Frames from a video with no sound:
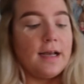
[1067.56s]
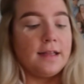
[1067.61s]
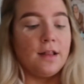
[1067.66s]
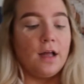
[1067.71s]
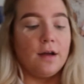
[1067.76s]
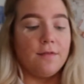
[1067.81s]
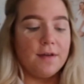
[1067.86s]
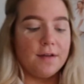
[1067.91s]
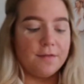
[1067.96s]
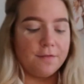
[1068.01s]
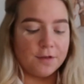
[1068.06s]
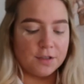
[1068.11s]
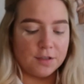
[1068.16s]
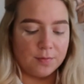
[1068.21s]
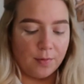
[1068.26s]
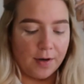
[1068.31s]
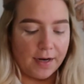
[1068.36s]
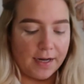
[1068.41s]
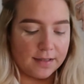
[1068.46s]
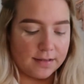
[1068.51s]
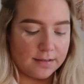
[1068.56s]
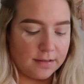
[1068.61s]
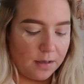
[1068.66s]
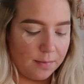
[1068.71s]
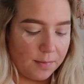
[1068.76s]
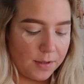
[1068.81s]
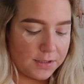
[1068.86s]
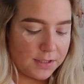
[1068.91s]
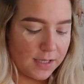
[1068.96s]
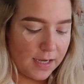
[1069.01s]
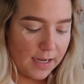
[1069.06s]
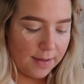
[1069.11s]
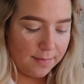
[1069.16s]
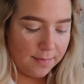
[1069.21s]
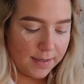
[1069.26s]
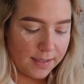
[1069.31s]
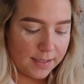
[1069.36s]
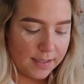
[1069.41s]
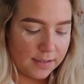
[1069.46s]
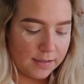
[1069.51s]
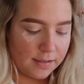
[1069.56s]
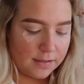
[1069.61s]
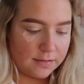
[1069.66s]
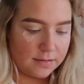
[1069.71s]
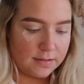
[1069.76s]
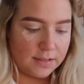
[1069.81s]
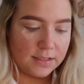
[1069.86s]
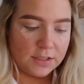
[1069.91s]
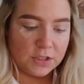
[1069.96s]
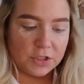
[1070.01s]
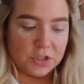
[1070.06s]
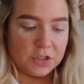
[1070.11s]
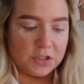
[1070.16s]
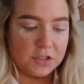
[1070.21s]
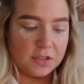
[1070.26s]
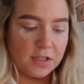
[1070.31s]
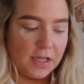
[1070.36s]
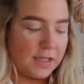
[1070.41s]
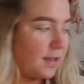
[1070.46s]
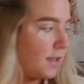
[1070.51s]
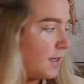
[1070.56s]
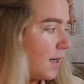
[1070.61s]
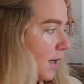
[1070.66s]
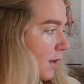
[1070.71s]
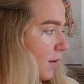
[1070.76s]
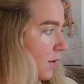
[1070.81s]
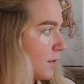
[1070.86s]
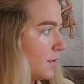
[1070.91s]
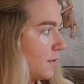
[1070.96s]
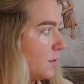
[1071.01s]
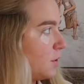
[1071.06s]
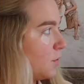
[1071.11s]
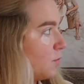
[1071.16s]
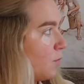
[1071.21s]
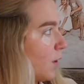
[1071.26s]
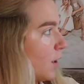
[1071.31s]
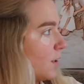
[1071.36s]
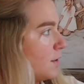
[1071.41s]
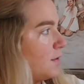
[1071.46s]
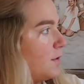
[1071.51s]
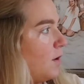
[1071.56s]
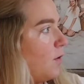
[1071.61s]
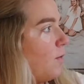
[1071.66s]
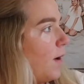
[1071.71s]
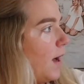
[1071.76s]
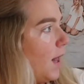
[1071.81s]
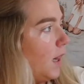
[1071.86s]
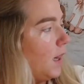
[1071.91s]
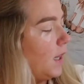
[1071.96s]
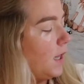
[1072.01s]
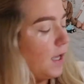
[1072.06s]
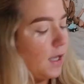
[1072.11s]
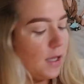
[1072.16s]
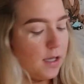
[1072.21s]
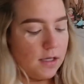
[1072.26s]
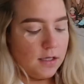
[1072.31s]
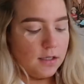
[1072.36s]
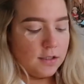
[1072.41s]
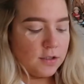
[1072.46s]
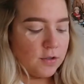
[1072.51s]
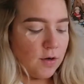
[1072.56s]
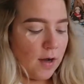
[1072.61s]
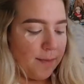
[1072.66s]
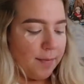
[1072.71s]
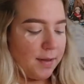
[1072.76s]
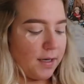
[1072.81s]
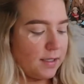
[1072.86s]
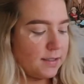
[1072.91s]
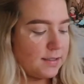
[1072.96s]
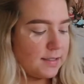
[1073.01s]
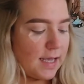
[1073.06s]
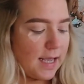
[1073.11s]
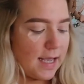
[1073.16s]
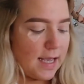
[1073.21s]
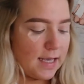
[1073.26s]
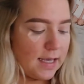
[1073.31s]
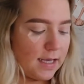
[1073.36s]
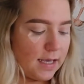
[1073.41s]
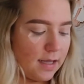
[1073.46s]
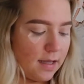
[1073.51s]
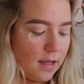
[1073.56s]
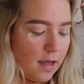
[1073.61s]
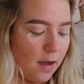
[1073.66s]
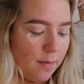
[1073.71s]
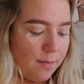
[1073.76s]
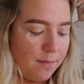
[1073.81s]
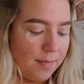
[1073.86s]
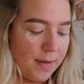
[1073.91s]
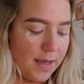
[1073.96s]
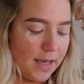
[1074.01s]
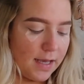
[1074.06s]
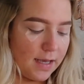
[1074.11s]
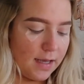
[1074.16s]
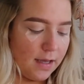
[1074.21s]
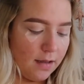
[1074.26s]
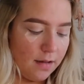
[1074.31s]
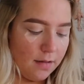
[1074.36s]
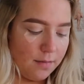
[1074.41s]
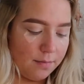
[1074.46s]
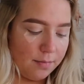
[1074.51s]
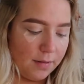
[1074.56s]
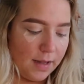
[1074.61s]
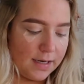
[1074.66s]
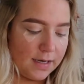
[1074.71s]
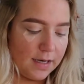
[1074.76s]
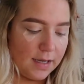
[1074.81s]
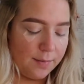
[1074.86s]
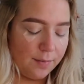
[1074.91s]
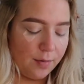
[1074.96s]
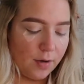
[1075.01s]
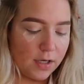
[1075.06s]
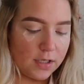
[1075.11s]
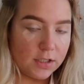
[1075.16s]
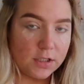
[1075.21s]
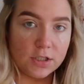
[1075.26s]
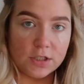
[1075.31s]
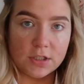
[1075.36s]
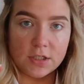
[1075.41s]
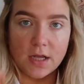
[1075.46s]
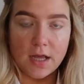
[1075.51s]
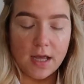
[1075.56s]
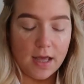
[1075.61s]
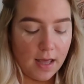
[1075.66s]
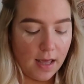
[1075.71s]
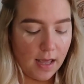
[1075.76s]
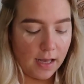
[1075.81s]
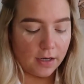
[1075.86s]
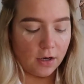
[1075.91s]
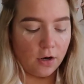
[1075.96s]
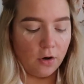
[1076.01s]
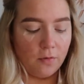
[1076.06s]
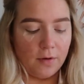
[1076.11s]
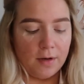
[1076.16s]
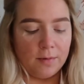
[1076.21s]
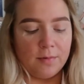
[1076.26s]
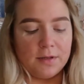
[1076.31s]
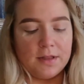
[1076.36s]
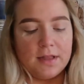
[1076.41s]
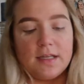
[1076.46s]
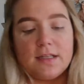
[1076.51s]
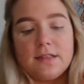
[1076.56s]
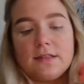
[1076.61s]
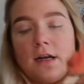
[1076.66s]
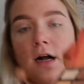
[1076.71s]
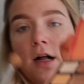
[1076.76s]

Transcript: I love it for spring and summertime because it's just like the colors just work so well. So I'm gonna take a big blending brush and go in with this